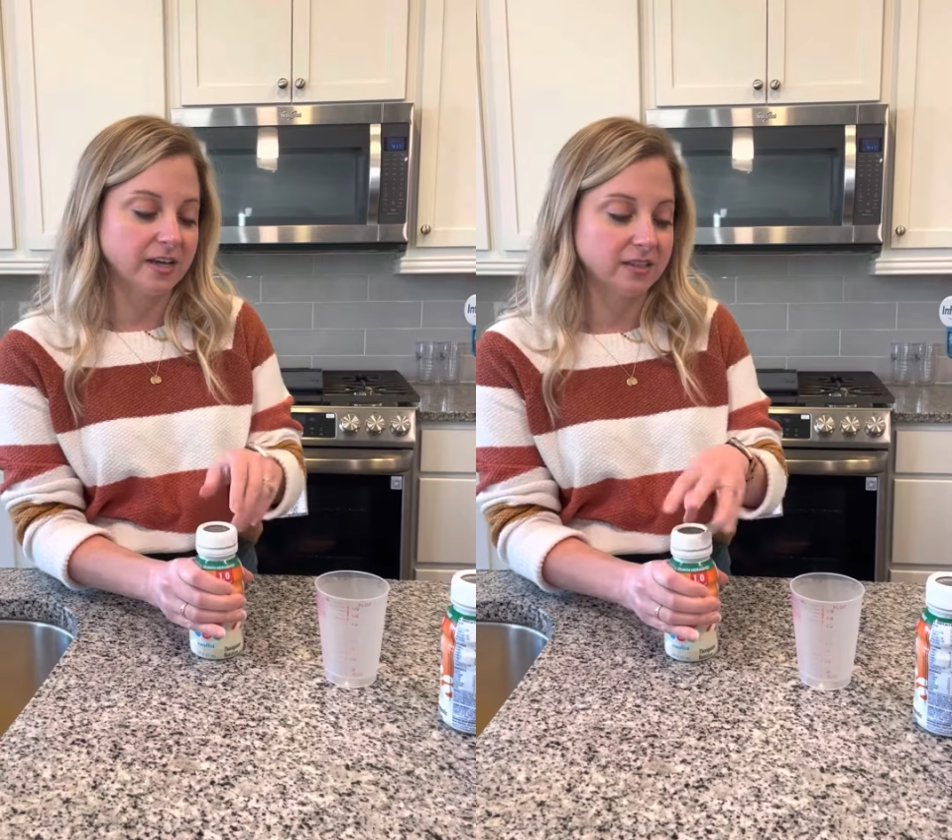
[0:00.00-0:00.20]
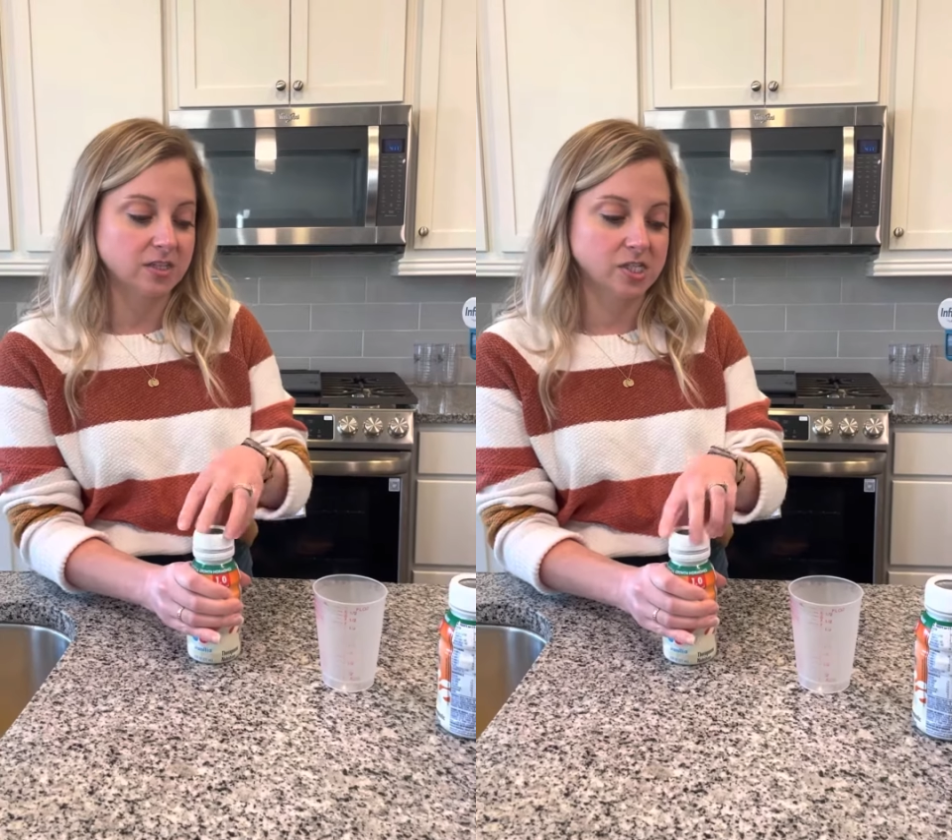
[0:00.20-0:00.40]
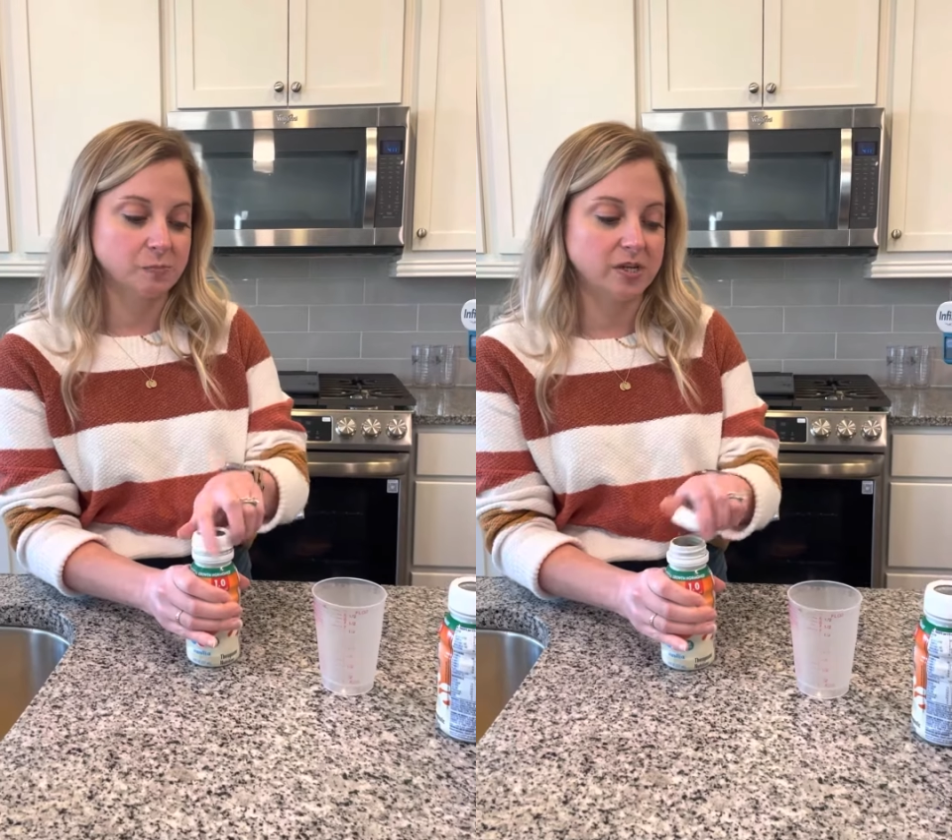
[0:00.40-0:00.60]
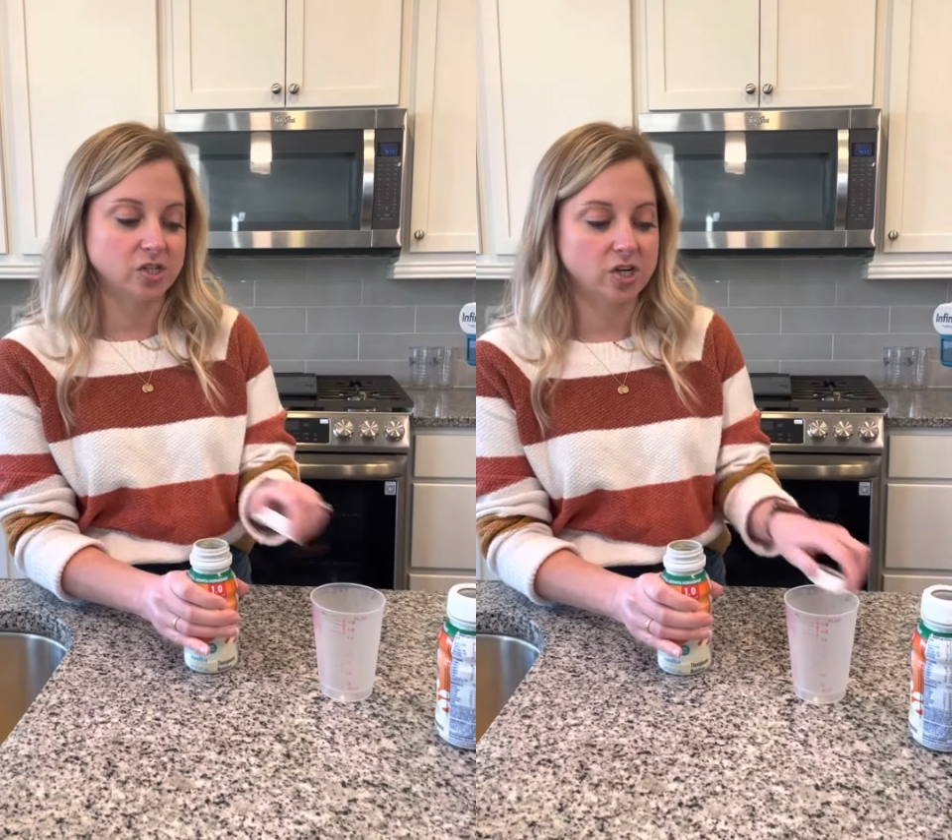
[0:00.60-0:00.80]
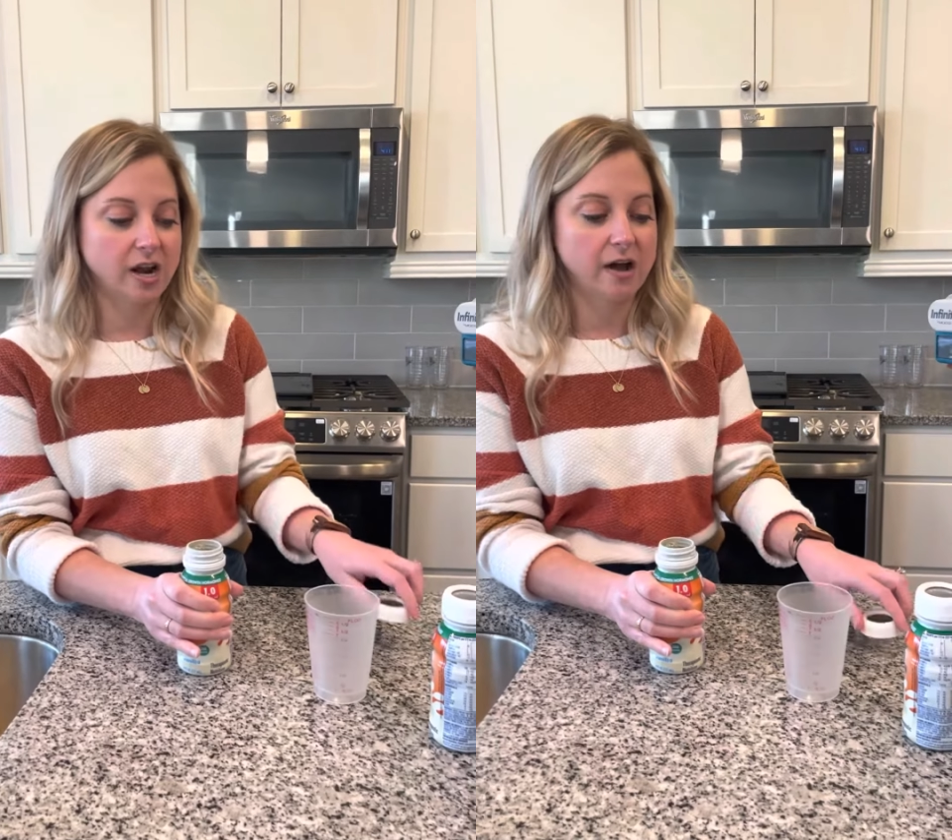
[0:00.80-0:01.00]
and then just
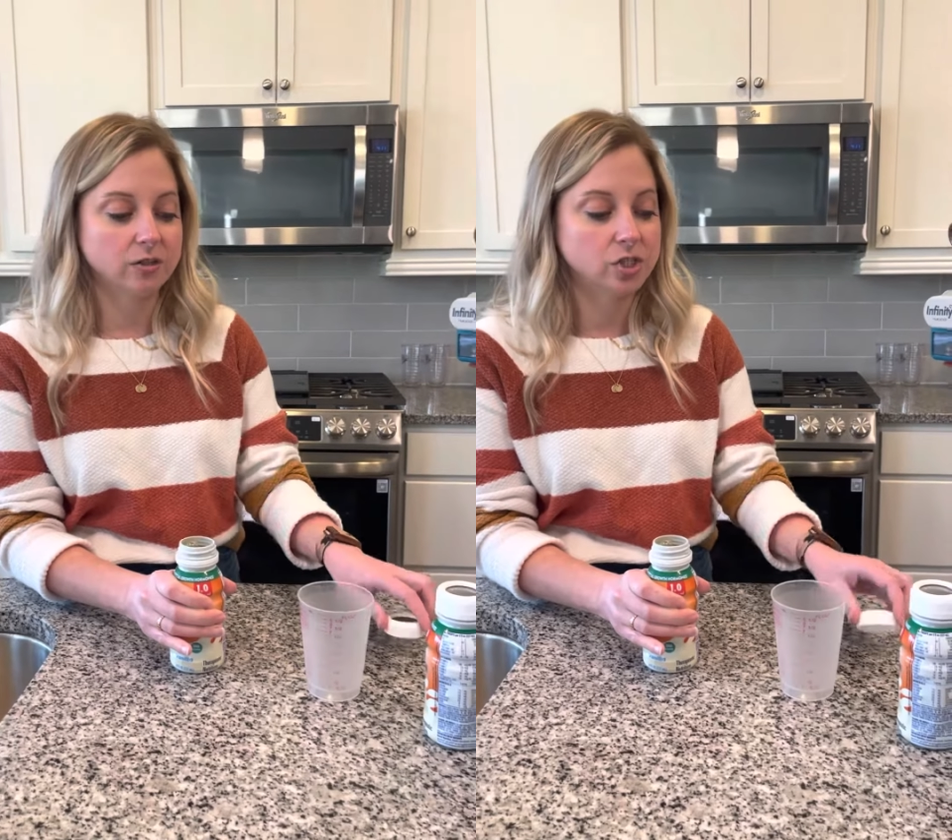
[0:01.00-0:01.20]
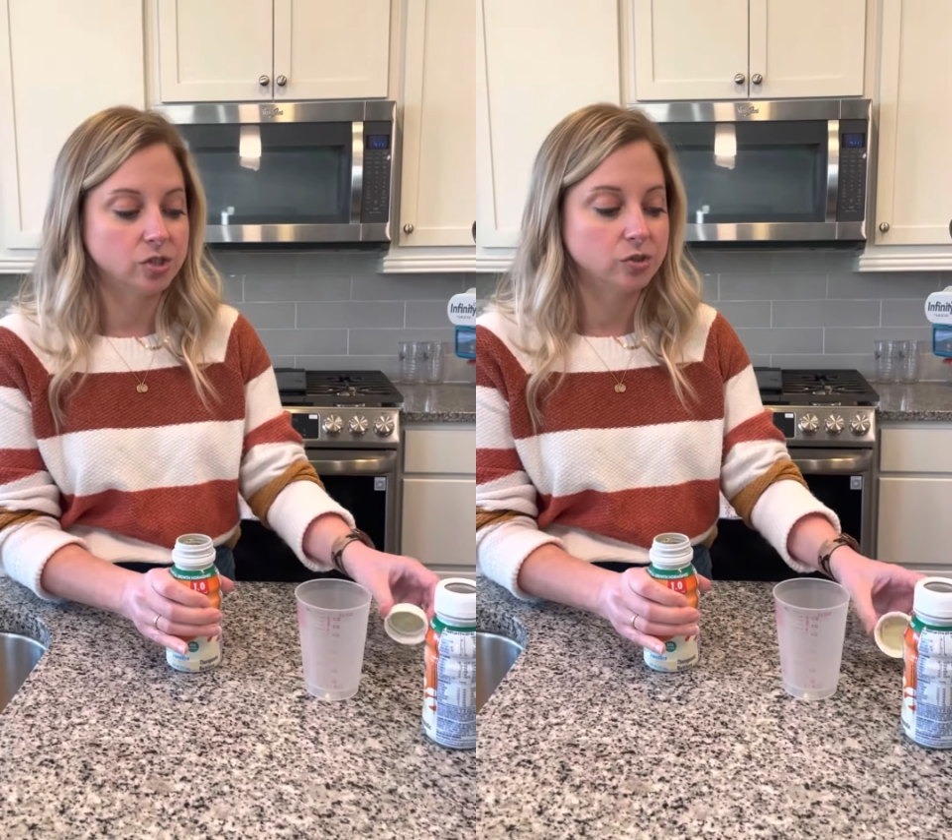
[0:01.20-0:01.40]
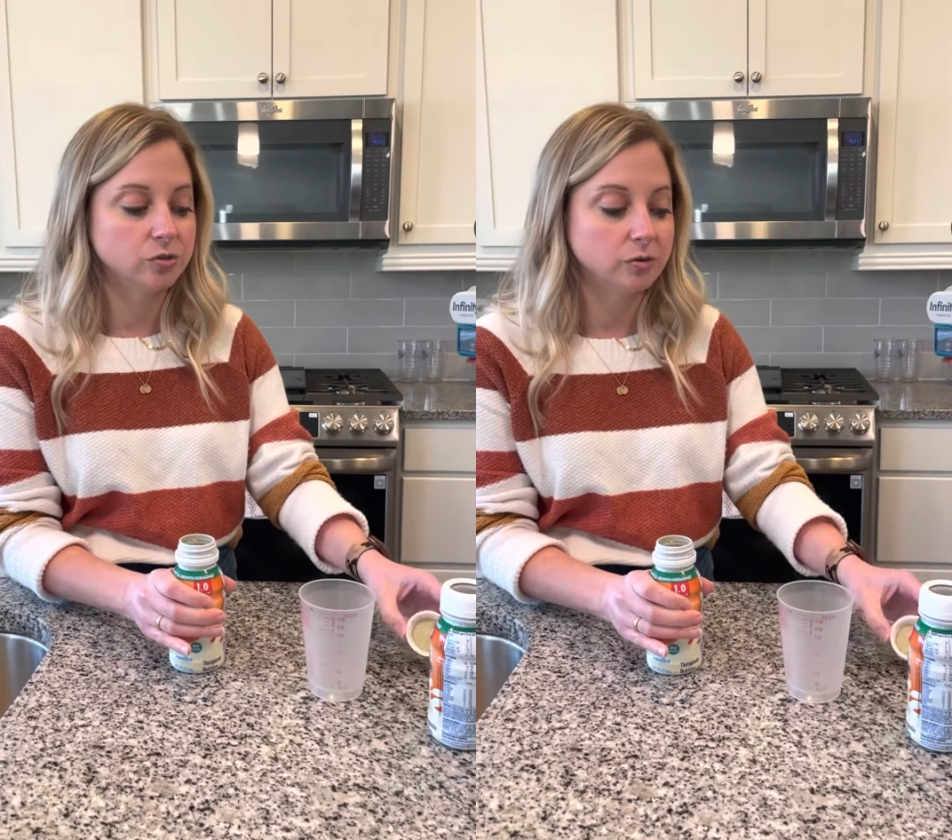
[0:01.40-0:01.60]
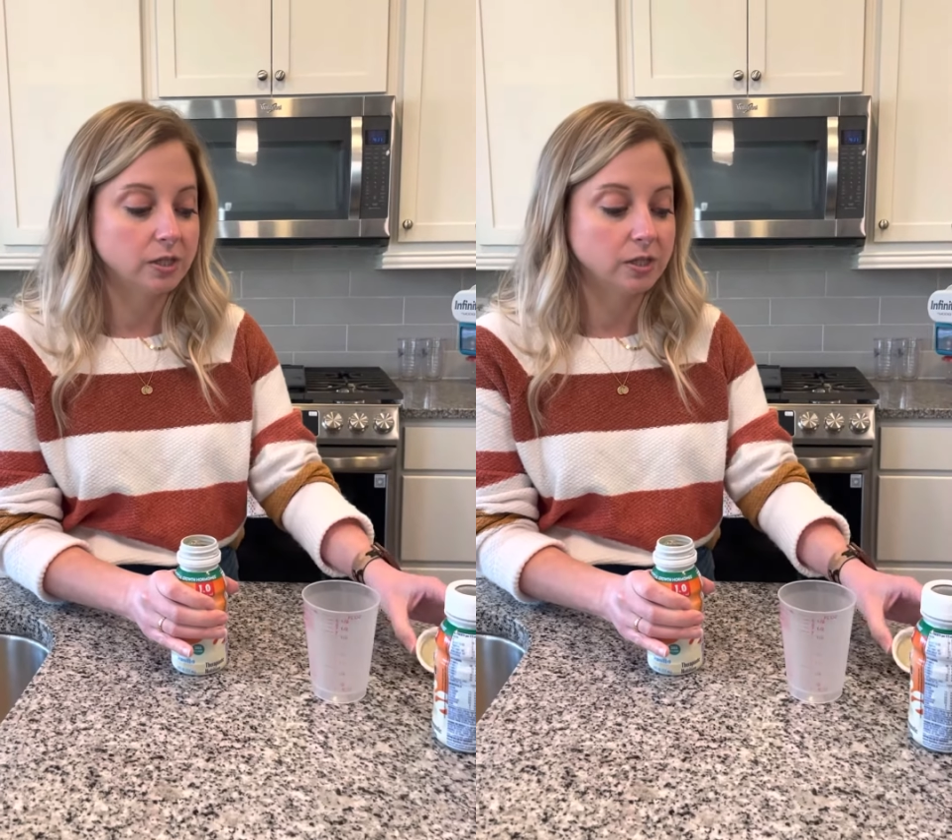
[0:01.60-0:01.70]
measure it out to